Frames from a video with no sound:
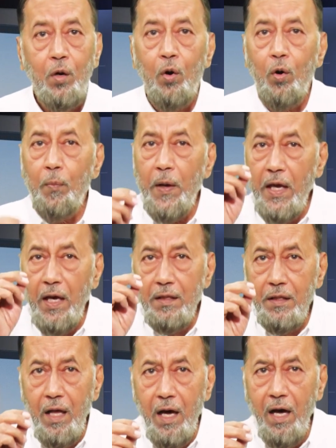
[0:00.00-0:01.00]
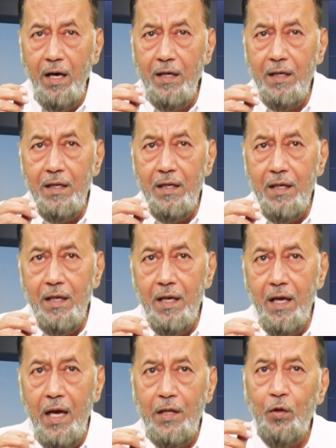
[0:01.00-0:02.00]
Obey Allah
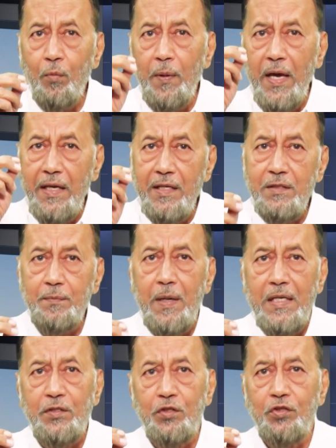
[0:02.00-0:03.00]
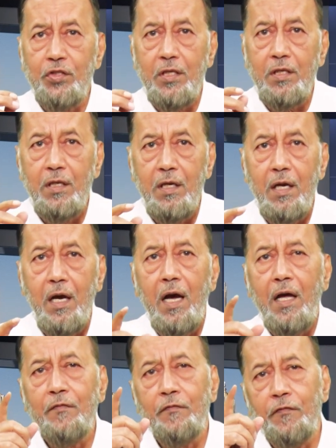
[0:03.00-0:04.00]
and obey His messenger
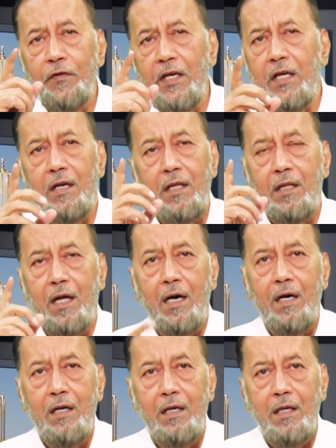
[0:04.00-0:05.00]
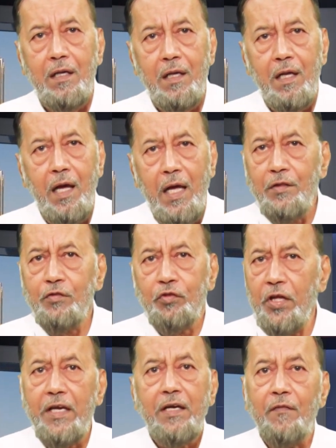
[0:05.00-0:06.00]
and fear Allah, and
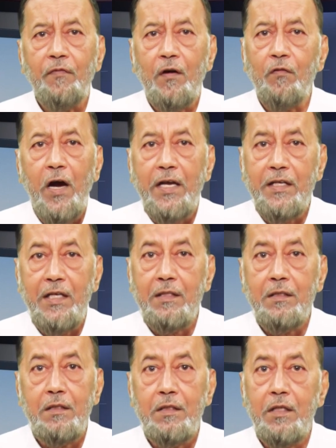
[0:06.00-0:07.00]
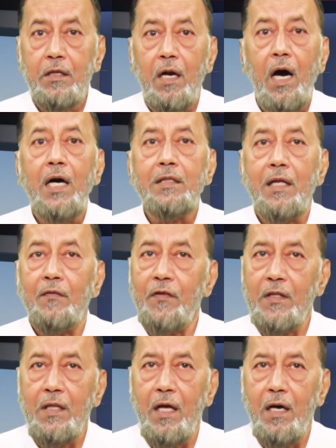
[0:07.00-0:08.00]
think of avoiding the wrath of
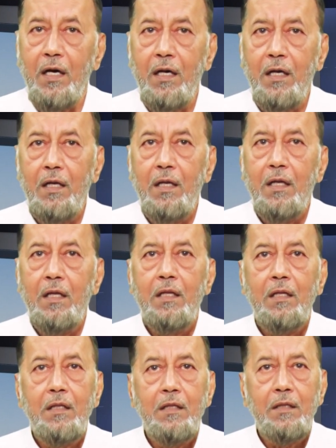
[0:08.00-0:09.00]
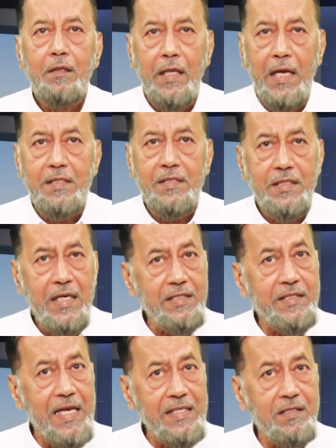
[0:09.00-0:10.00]
Allah. Then
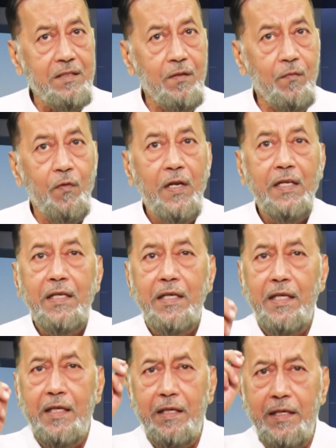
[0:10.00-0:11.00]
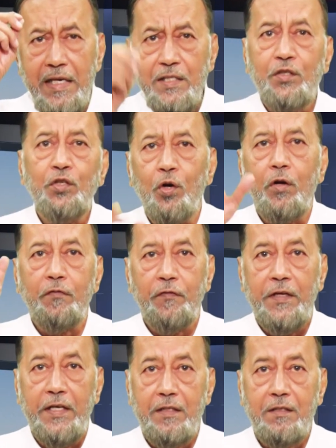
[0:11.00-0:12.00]
success will kiss your
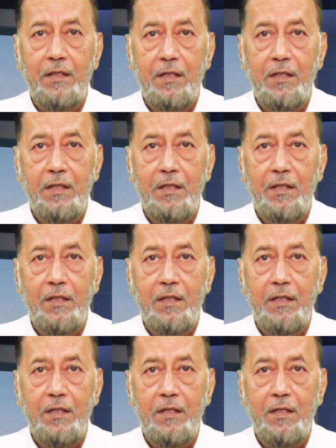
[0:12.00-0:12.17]
feet.